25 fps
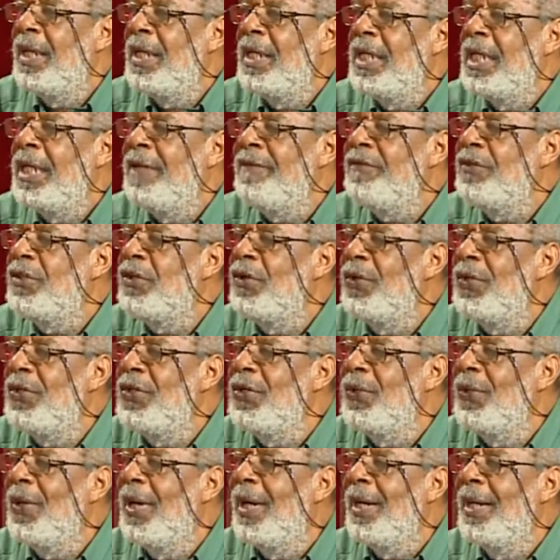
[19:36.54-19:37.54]
though
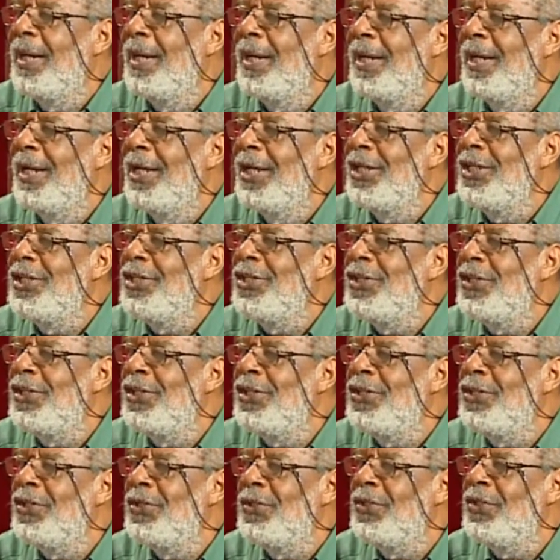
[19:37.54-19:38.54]

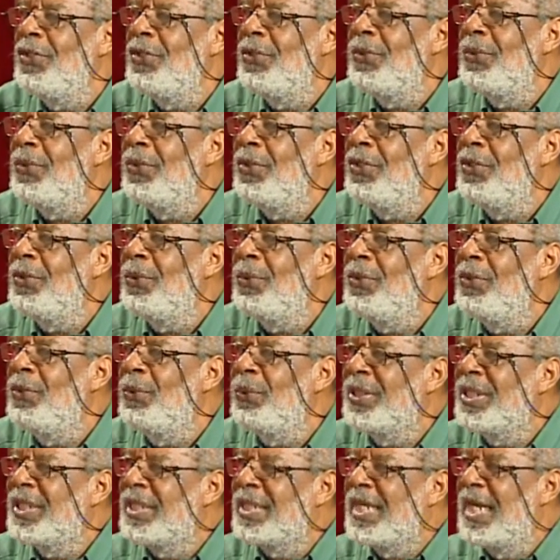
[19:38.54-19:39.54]

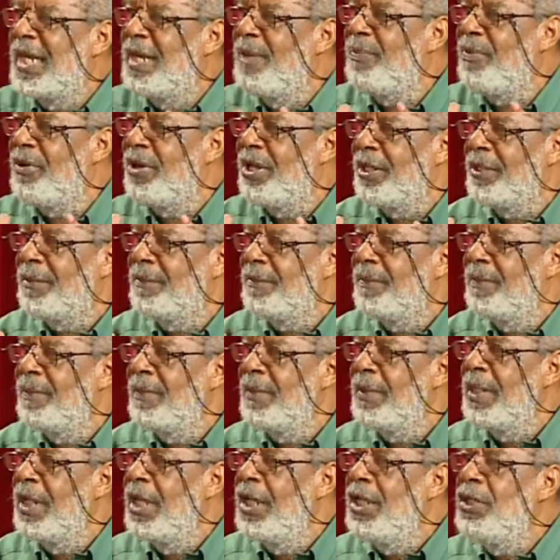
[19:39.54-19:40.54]
you celebrate,
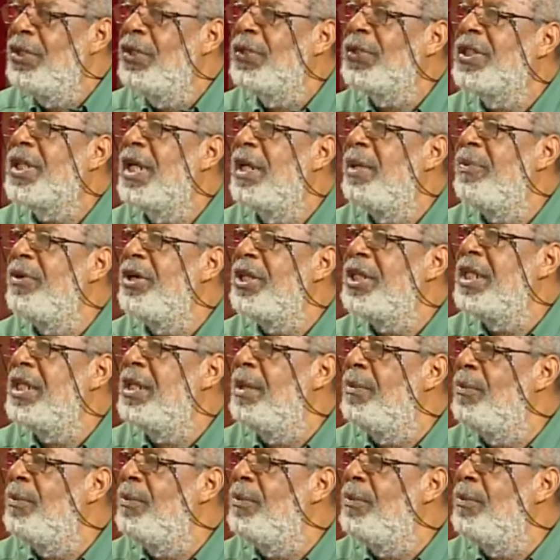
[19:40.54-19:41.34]
you celebrate in a